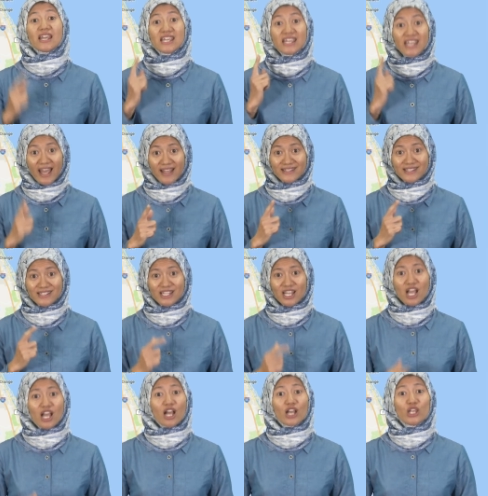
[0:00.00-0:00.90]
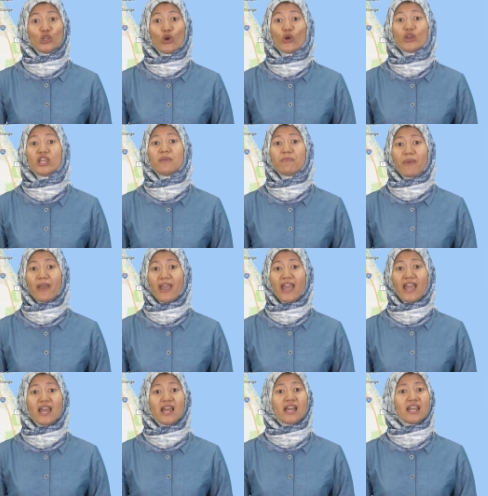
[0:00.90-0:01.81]
Yes, Yogi
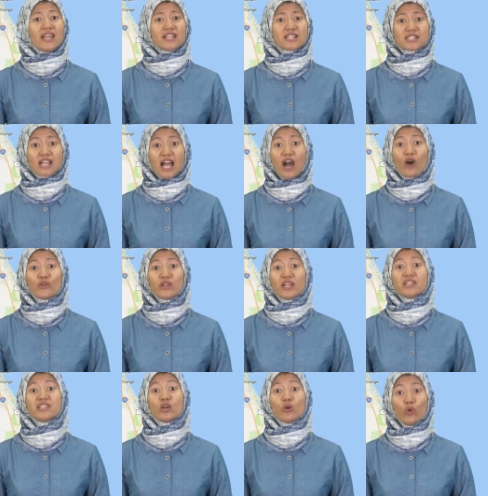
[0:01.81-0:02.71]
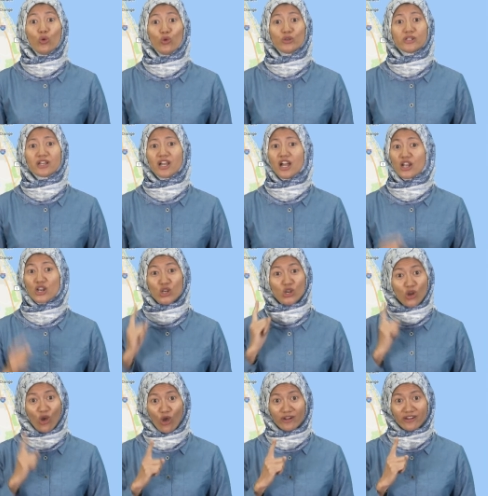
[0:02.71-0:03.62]
Bear is out in the hood,
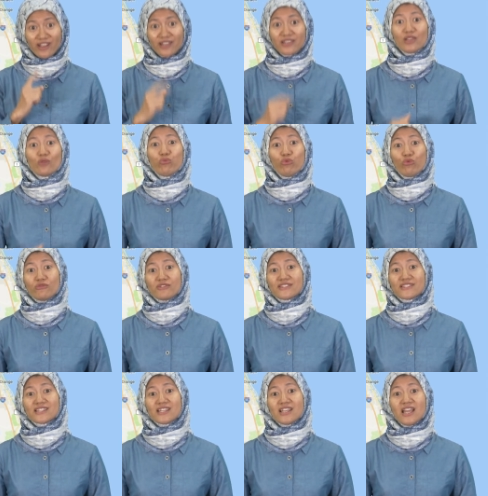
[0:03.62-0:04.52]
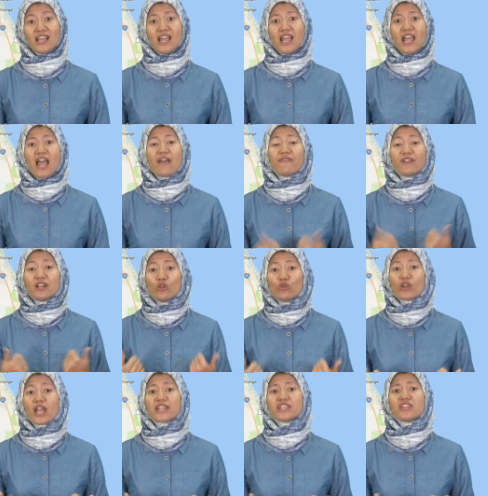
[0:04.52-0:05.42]
not in the woods. Have a
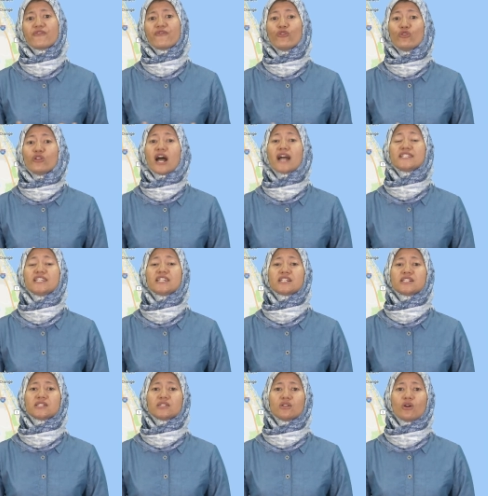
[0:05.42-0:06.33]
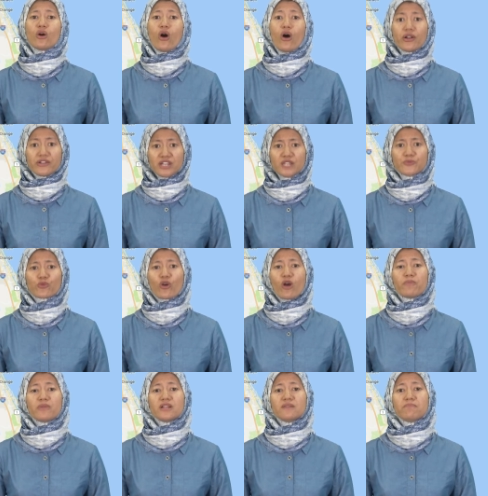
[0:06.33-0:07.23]
look at the full article on this
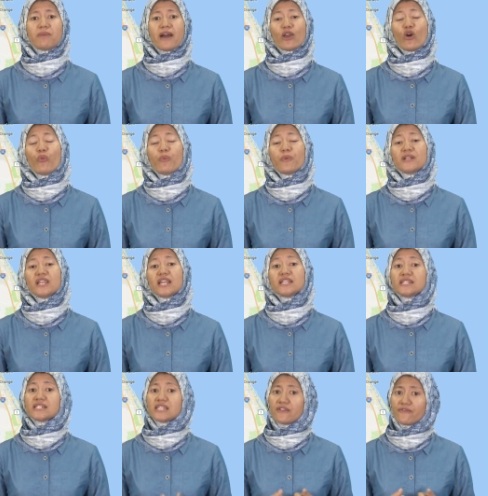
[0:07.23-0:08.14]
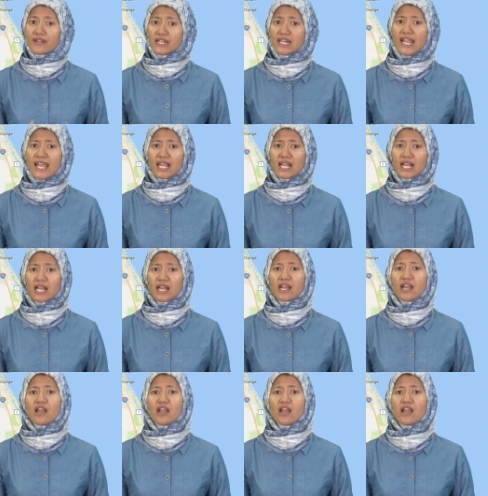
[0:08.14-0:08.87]
problem by opening the given link.